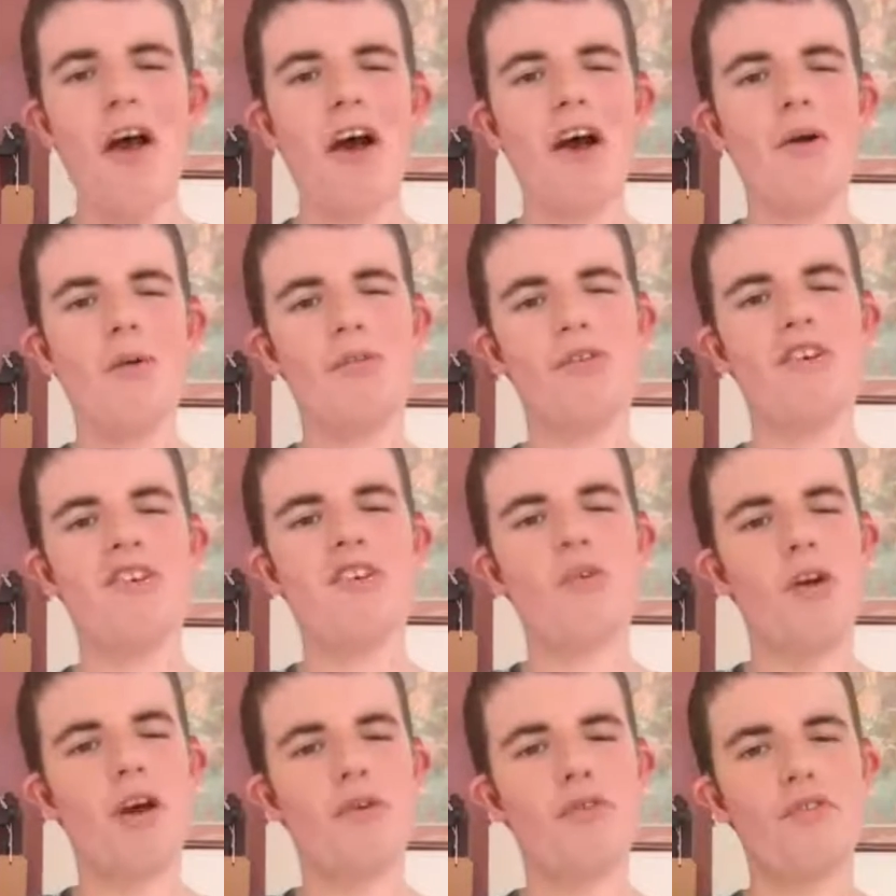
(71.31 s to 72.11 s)
So I
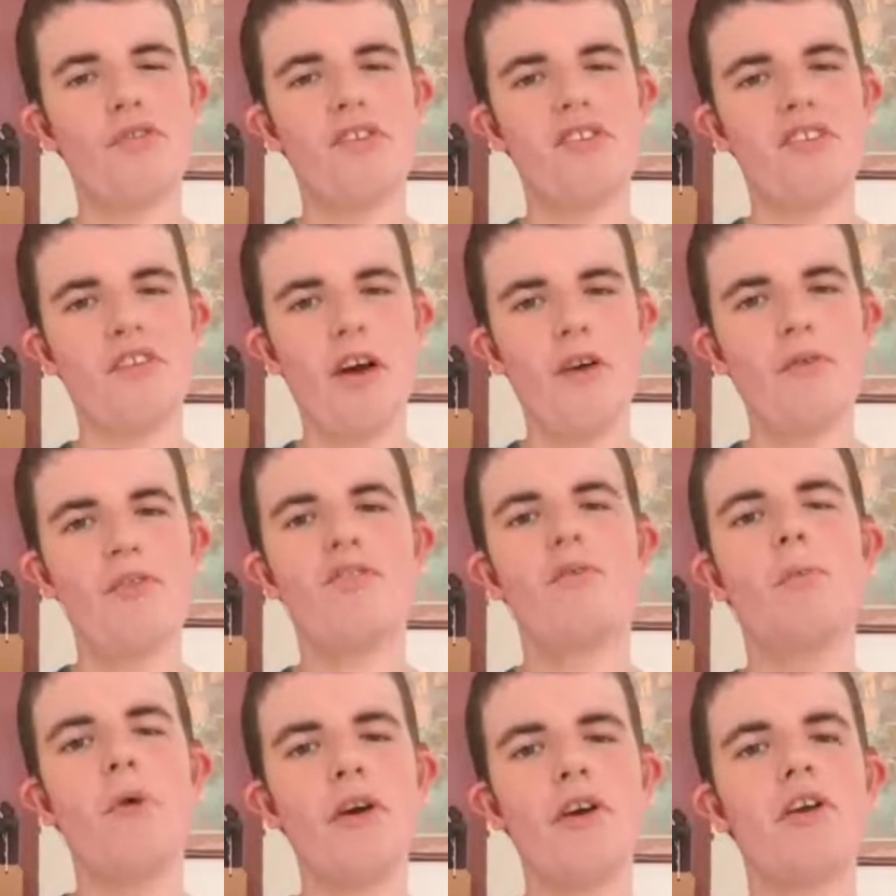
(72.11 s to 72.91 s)
think we have to accept
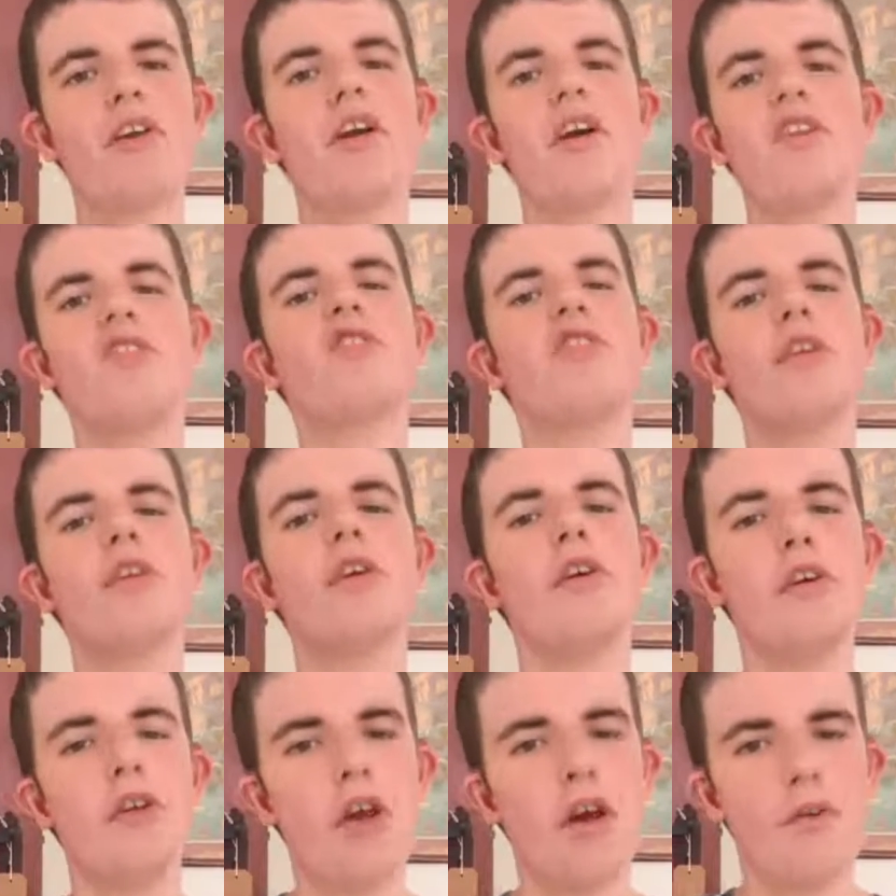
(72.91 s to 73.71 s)
that speculation
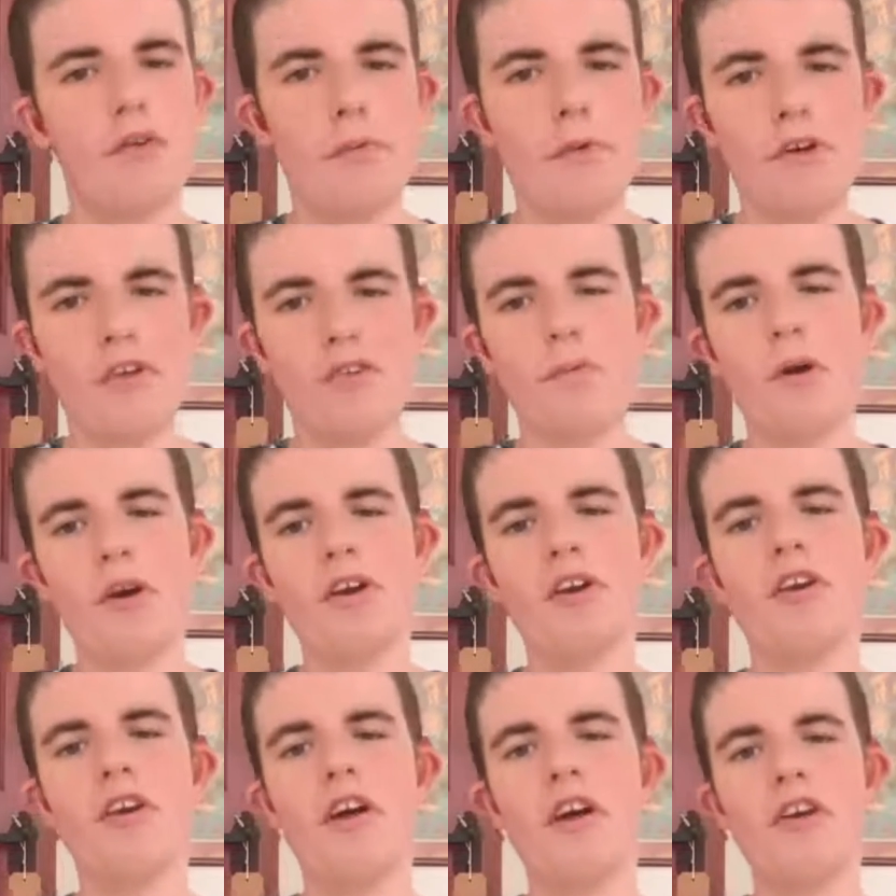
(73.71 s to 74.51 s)
can only ever be
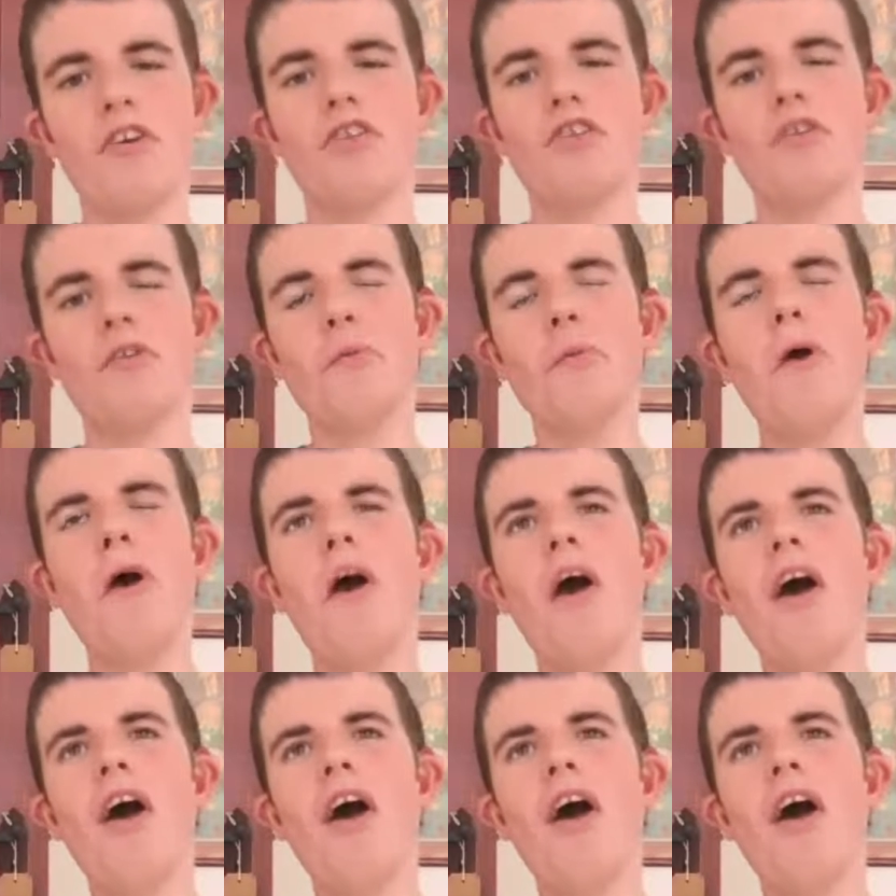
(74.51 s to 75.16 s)
speculation.